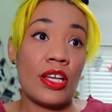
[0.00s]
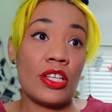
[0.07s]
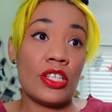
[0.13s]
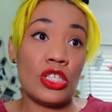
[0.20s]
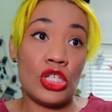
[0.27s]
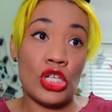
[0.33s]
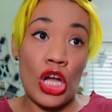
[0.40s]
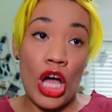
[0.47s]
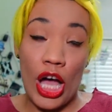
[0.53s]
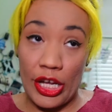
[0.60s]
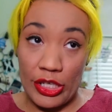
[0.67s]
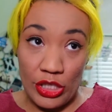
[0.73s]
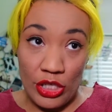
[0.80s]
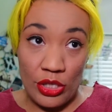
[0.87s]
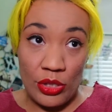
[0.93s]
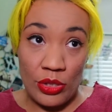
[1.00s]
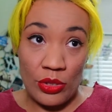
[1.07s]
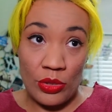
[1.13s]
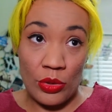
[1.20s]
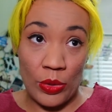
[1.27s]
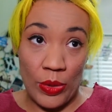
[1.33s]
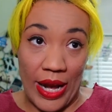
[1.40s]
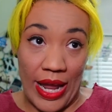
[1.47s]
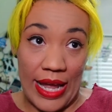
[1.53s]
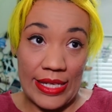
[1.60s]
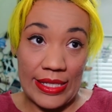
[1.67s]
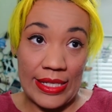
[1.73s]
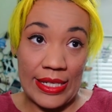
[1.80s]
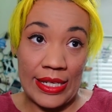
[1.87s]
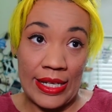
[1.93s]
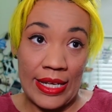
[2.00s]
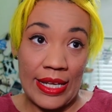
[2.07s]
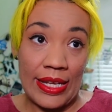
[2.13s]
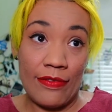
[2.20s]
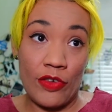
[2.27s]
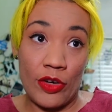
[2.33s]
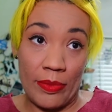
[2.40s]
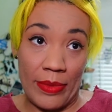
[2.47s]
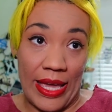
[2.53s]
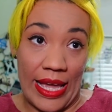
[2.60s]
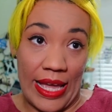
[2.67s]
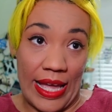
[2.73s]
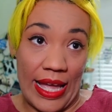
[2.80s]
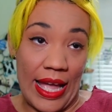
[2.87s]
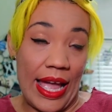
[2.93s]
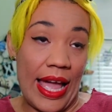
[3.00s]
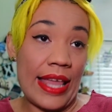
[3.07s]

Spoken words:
not great for me.